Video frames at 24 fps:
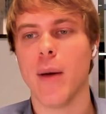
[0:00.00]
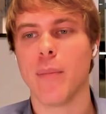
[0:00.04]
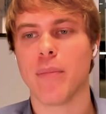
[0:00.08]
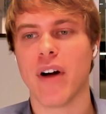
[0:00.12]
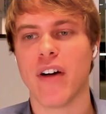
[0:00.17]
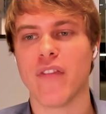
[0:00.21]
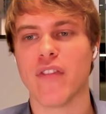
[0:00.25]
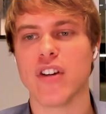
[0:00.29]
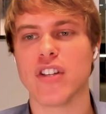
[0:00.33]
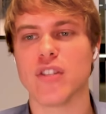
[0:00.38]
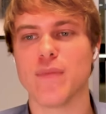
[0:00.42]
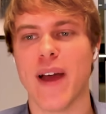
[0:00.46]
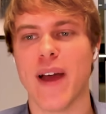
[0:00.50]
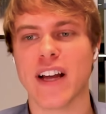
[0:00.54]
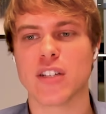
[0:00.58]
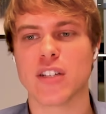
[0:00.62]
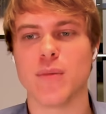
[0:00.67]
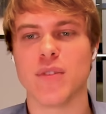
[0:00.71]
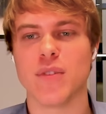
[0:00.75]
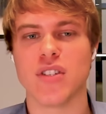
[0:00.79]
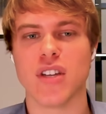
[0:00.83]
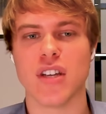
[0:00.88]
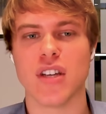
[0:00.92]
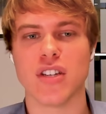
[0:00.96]
a, preference
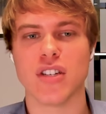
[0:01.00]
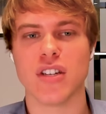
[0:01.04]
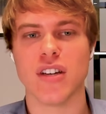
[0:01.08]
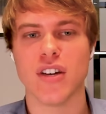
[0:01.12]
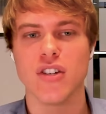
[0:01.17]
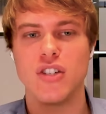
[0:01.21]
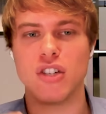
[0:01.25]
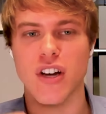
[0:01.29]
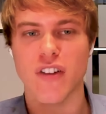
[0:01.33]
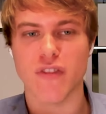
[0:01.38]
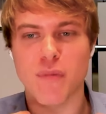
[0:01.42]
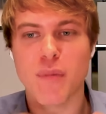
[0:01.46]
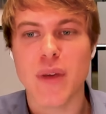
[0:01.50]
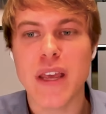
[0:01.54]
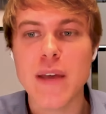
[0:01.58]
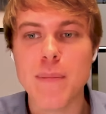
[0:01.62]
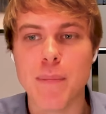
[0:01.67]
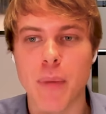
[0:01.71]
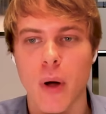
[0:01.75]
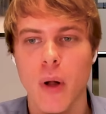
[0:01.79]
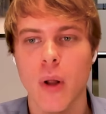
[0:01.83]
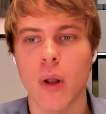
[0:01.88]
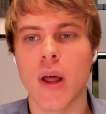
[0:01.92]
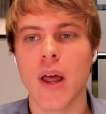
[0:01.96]
maximization engine of
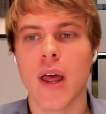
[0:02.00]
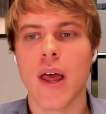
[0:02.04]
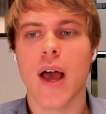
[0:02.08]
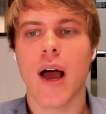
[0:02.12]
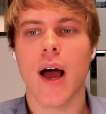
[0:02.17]
people,